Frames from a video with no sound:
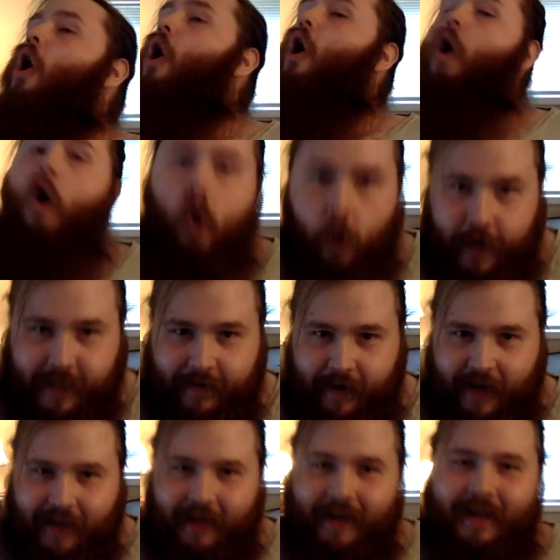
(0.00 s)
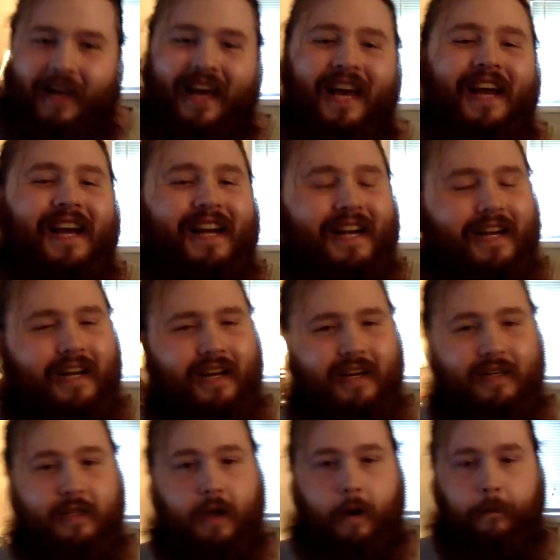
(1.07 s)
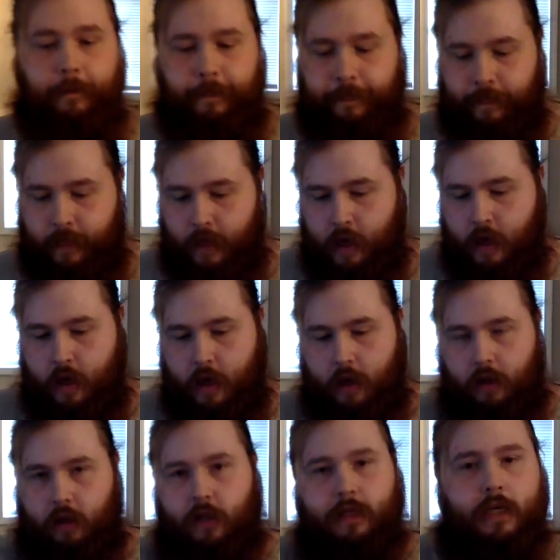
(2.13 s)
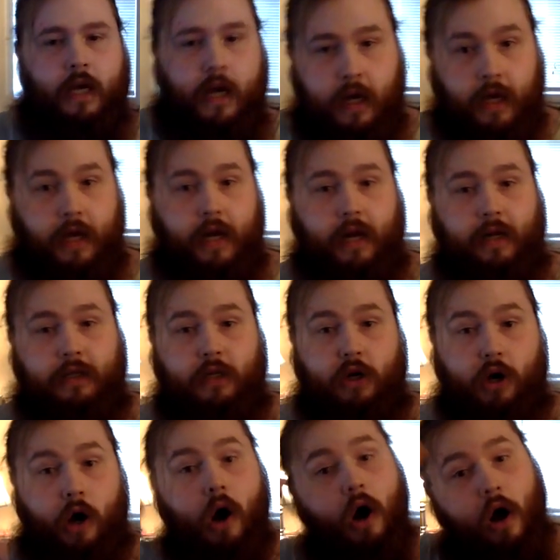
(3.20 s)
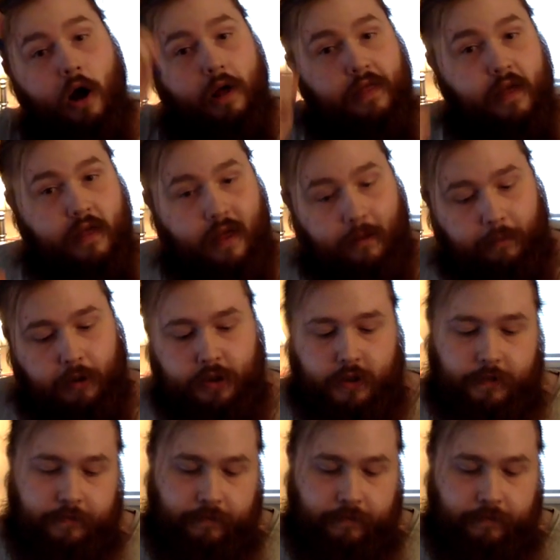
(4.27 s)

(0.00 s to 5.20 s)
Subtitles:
always fun. So, let's get into the numbers.